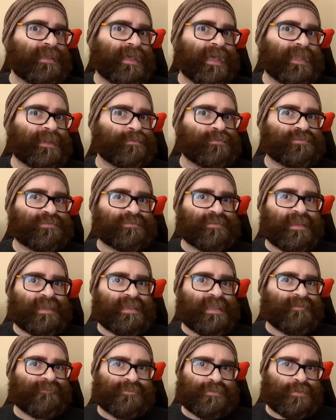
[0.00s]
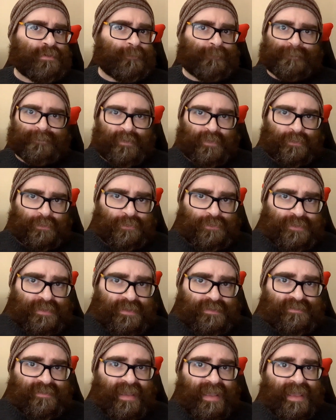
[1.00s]
And I would say if you're
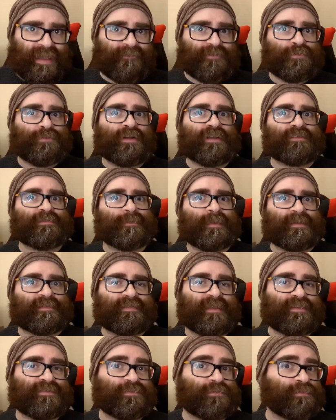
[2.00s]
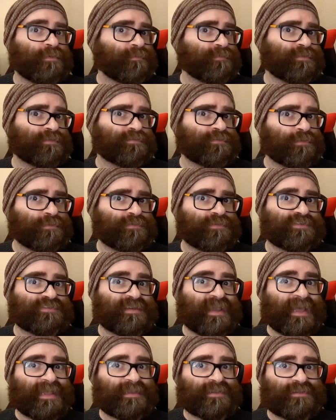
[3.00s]
looking to have your expectations of the genre
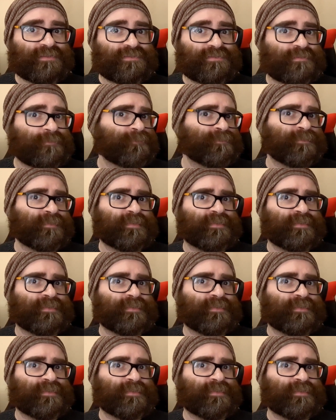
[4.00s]
challenged,